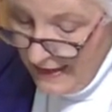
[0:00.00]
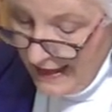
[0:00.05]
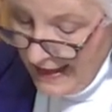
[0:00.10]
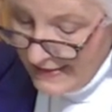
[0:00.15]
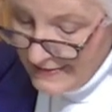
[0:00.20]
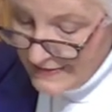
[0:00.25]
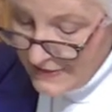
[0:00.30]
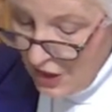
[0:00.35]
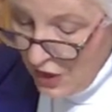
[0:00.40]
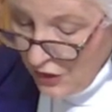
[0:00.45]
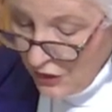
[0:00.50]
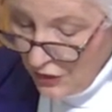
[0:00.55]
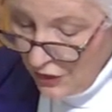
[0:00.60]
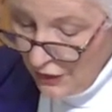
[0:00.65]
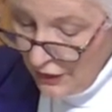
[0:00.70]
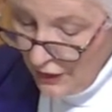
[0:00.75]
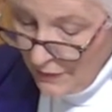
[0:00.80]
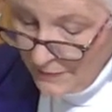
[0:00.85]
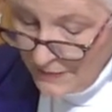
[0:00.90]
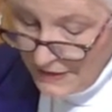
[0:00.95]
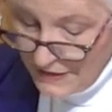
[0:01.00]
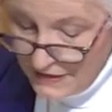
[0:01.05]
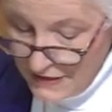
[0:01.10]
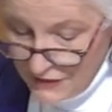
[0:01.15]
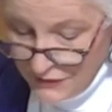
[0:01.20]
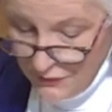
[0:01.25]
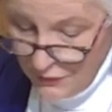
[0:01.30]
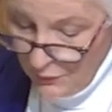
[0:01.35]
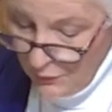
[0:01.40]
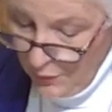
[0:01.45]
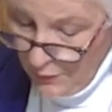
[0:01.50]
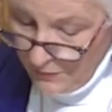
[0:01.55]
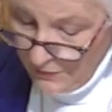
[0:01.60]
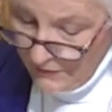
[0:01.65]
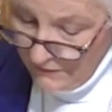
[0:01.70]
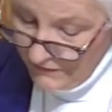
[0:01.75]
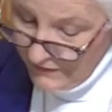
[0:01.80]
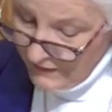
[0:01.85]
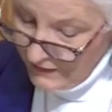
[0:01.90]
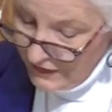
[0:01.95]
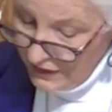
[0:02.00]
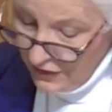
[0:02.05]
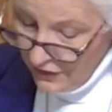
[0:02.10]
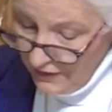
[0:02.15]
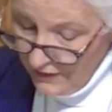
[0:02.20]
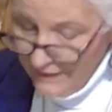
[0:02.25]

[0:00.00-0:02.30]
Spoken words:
as our Columbia District Woman of the Year,